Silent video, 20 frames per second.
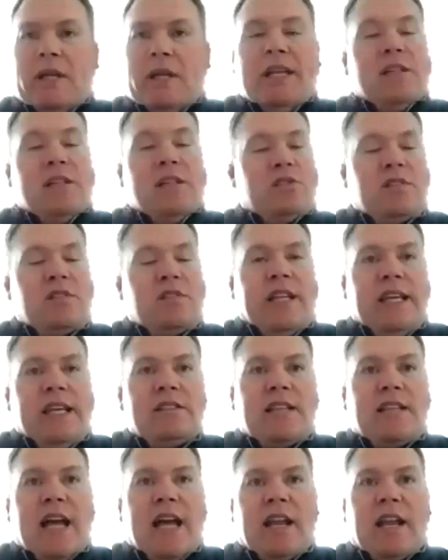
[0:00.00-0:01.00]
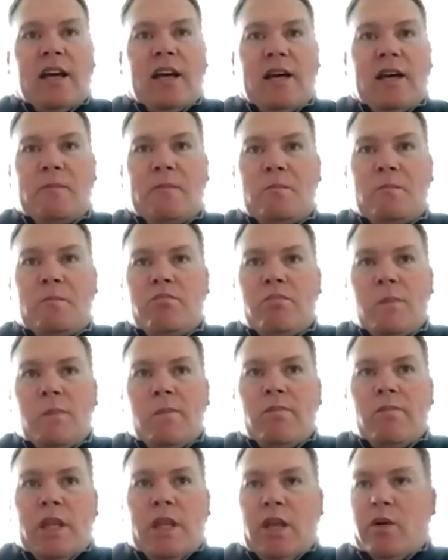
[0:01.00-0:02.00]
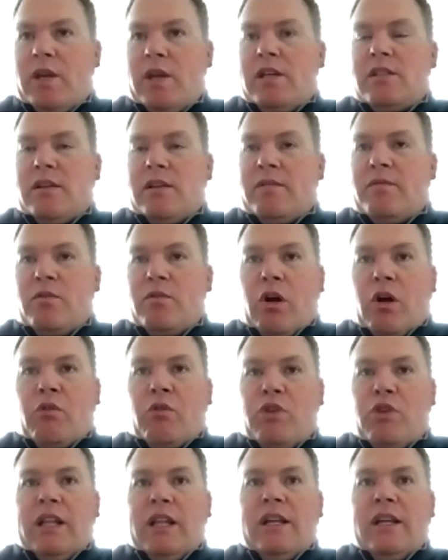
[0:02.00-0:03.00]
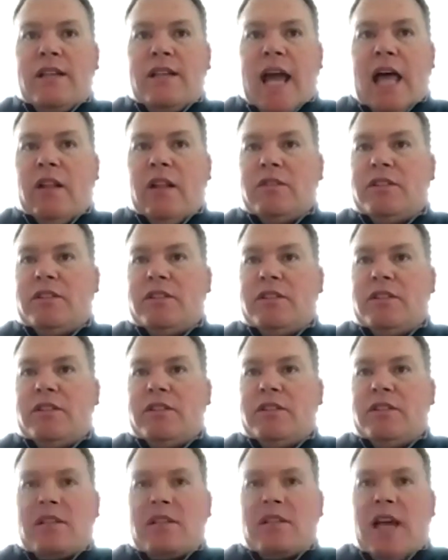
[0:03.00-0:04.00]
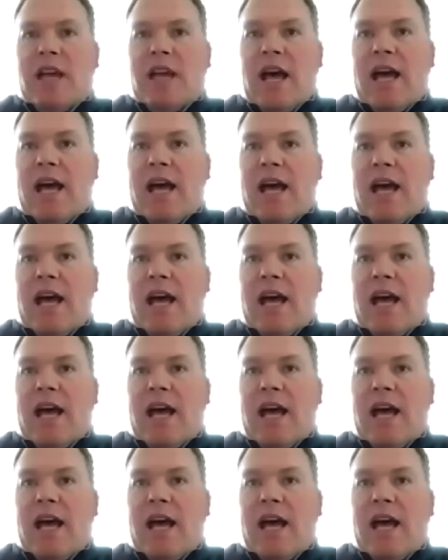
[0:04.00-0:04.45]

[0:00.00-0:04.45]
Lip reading: but he is, he's got a, you know, he's a really talented, fast guy.